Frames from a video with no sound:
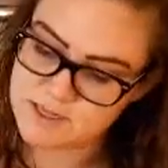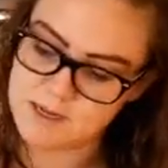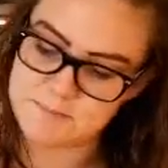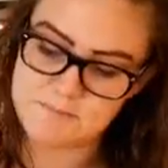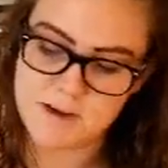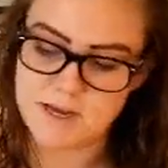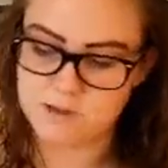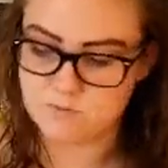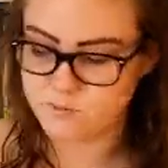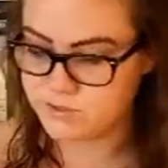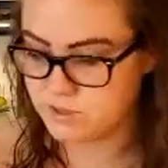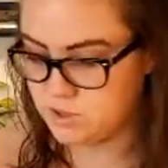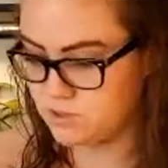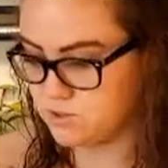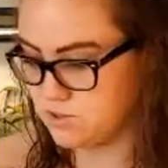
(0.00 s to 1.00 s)
and mild
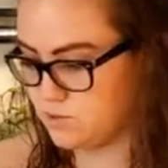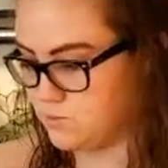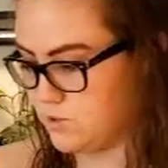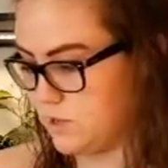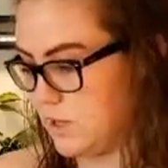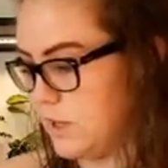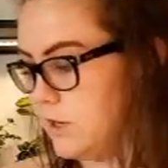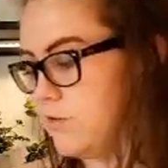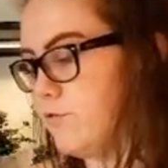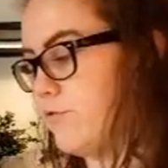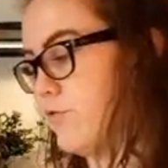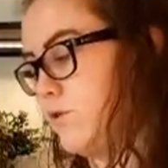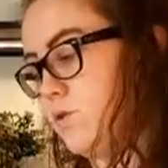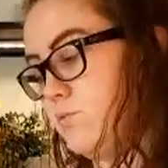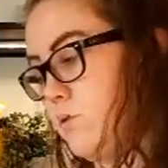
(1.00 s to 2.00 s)
winters with
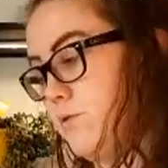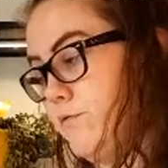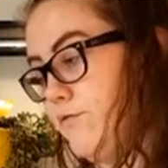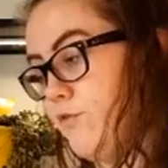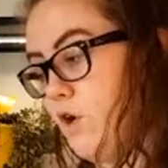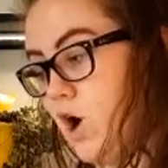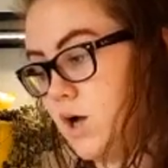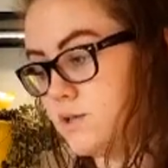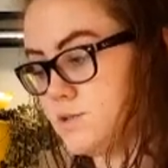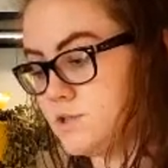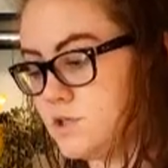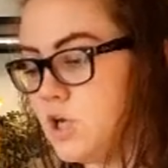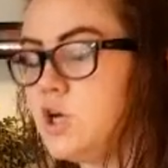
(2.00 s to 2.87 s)
infrequent frost.